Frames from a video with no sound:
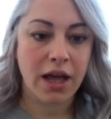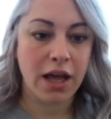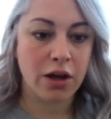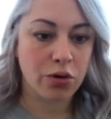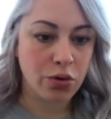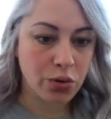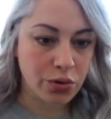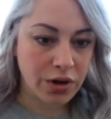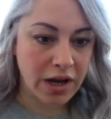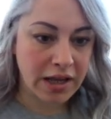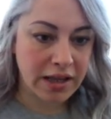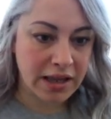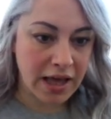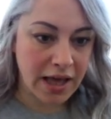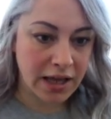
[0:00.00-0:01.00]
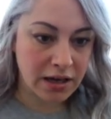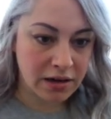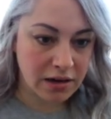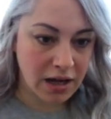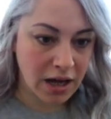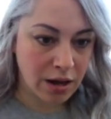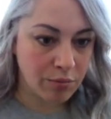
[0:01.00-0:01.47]
It could again
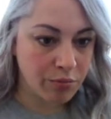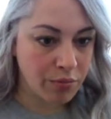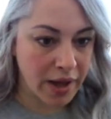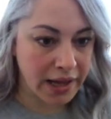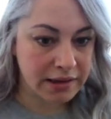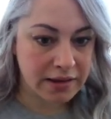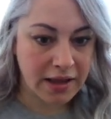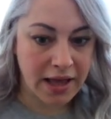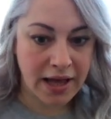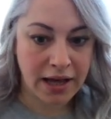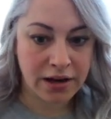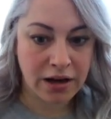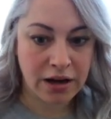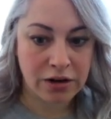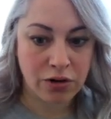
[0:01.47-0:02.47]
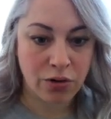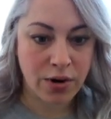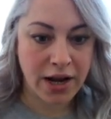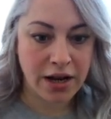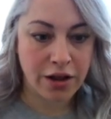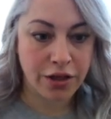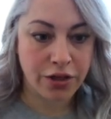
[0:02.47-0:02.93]
come back down and
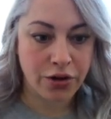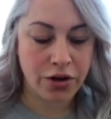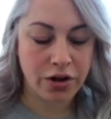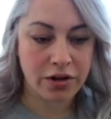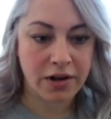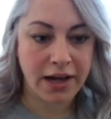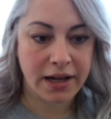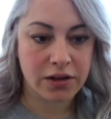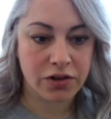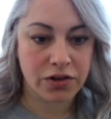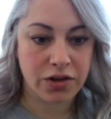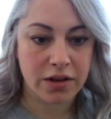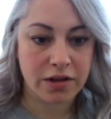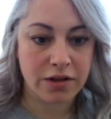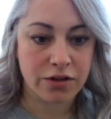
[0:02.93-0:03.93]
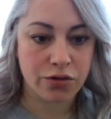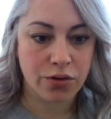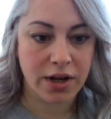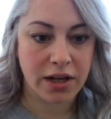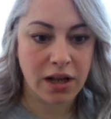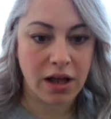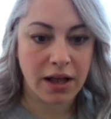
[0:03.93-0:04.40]
create a 3rd touch to this
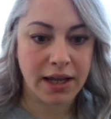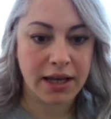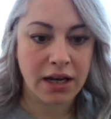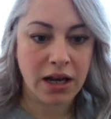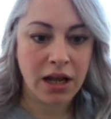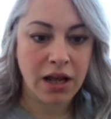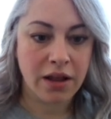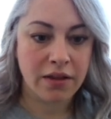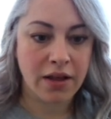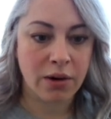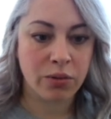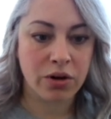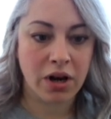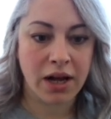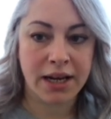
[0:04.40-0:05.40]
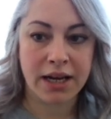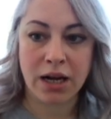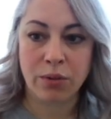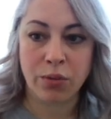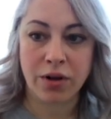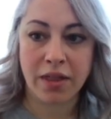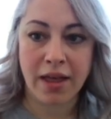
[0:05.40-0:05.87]
trend line. That would line
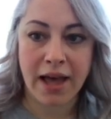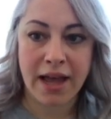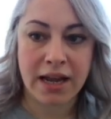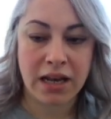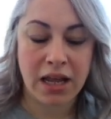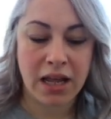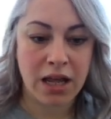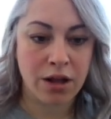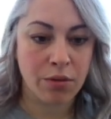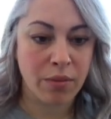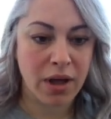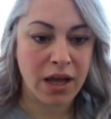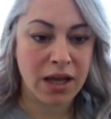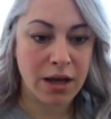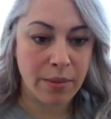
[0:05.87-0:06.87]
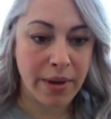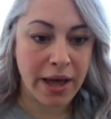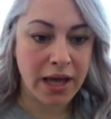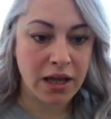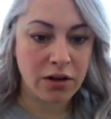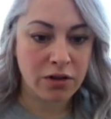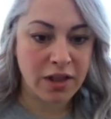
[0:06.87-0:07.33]
up with the 80
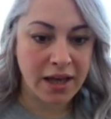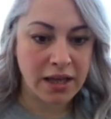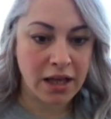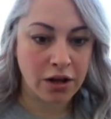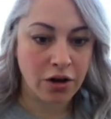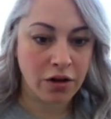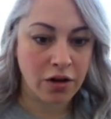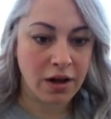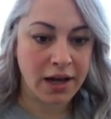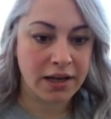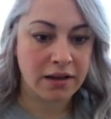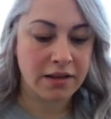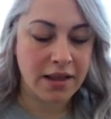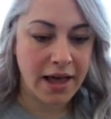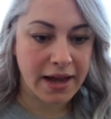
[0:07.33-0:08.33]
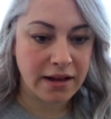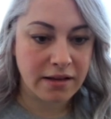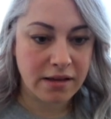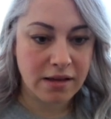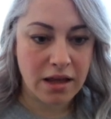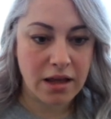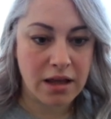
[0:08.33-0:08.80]
EMA. That yellow line is the
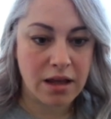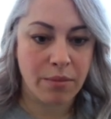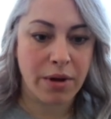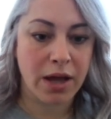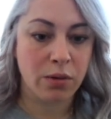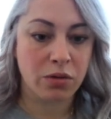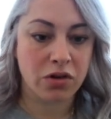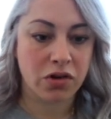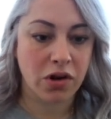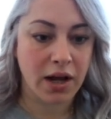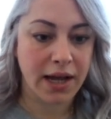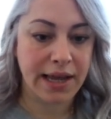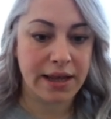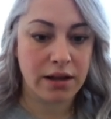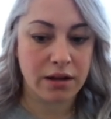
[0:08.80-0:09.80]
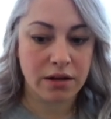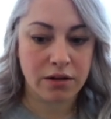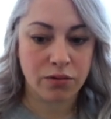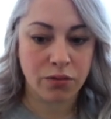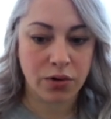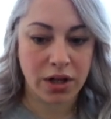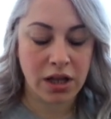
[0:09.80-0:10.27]
80 EMA, which I
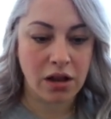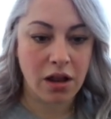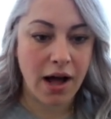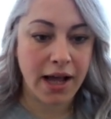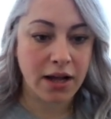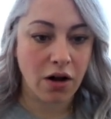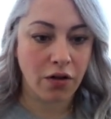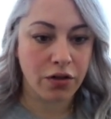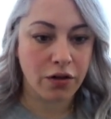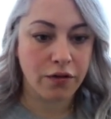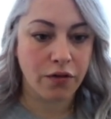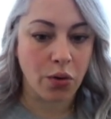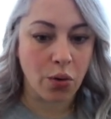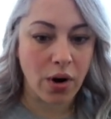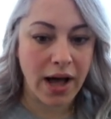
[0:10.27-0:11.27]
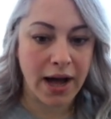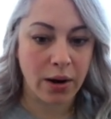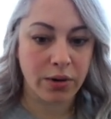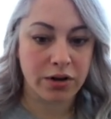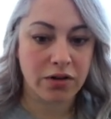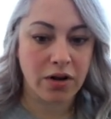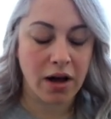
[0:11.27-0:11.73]
really like on the 4
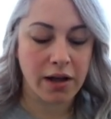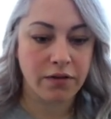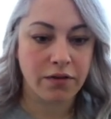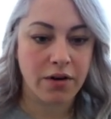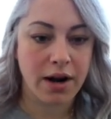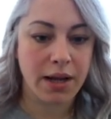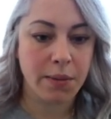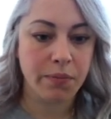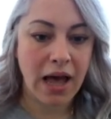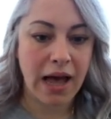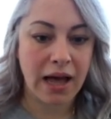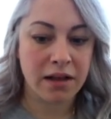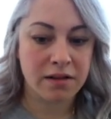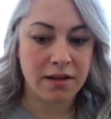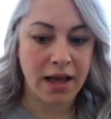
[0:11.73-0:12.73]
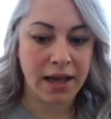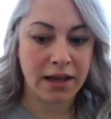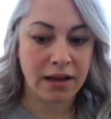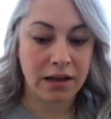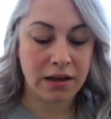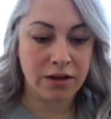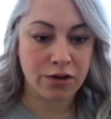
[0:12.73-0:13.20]
hour time frame as
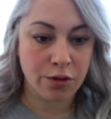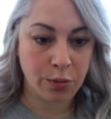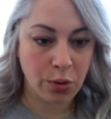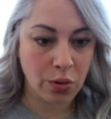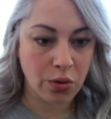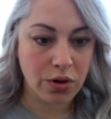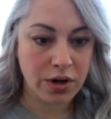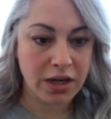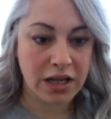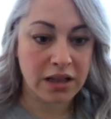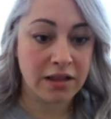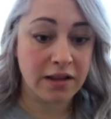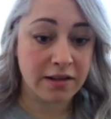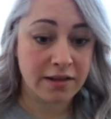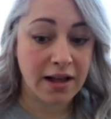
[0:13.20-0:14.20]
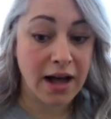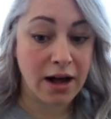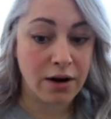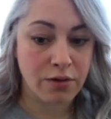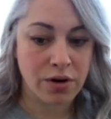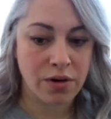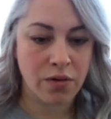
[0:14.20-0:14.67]
a support in this
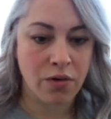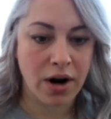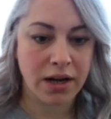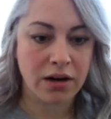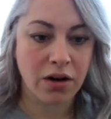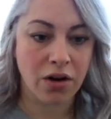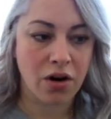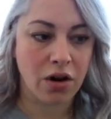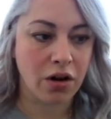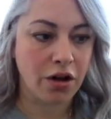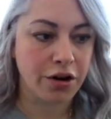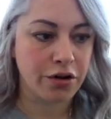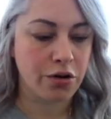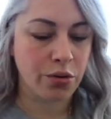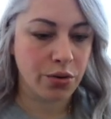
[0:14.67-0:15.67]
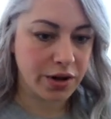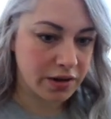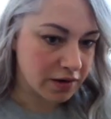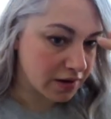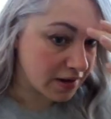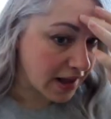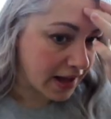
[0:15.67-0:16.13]
current run. On a lot of coins,
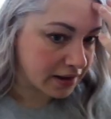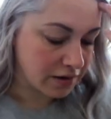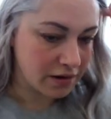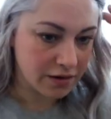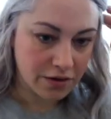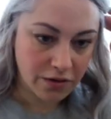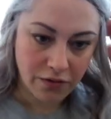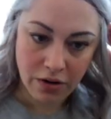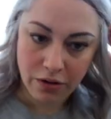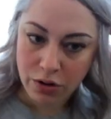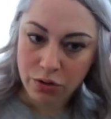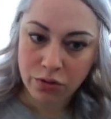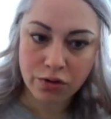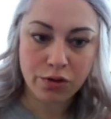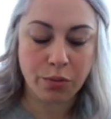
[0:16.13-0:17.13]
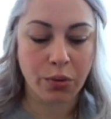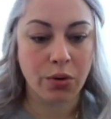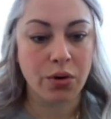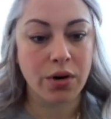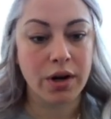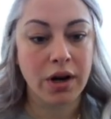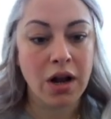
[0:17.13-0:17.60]
it's acted as a very good
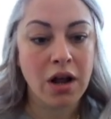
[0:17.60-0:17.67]
support.